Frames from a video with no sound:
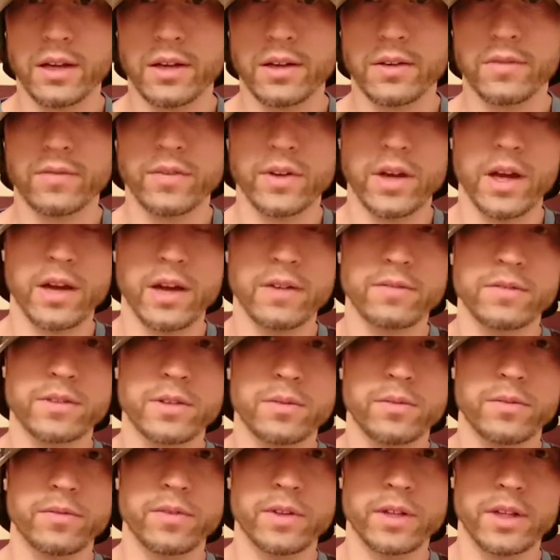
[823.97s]
And if you have
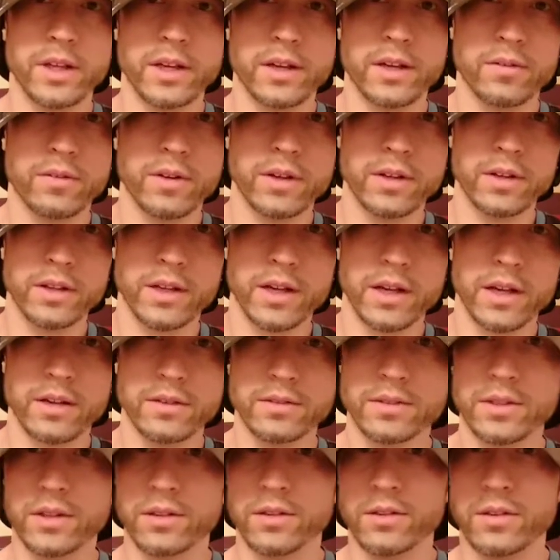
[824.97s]
some of it laying around the
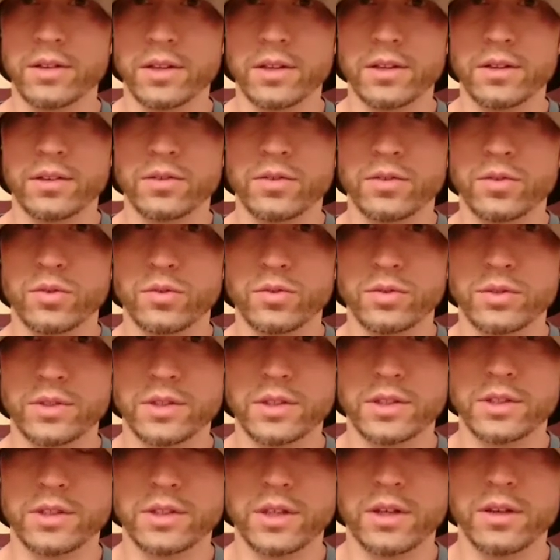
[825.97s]
house other than the tools
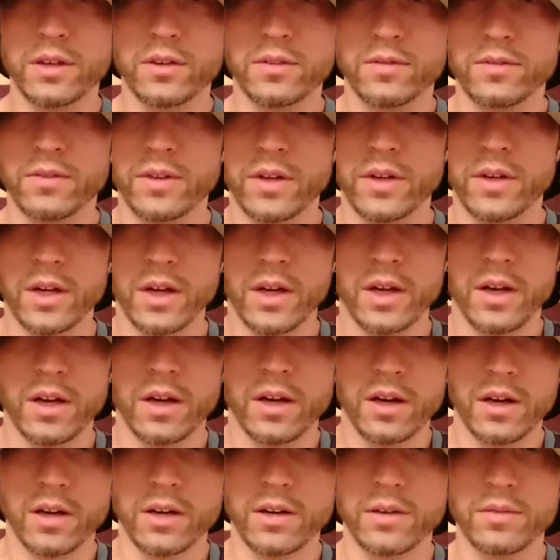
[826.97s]
itself,
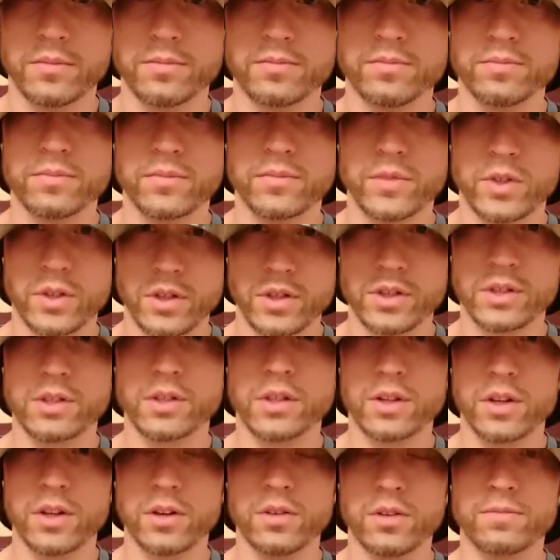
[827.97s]
you're good to
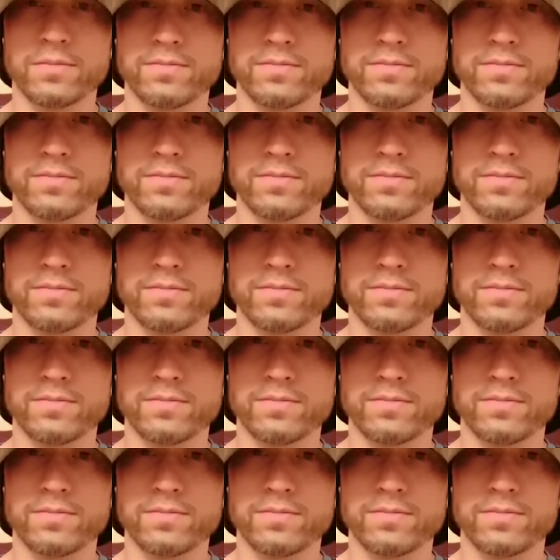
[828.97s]
go.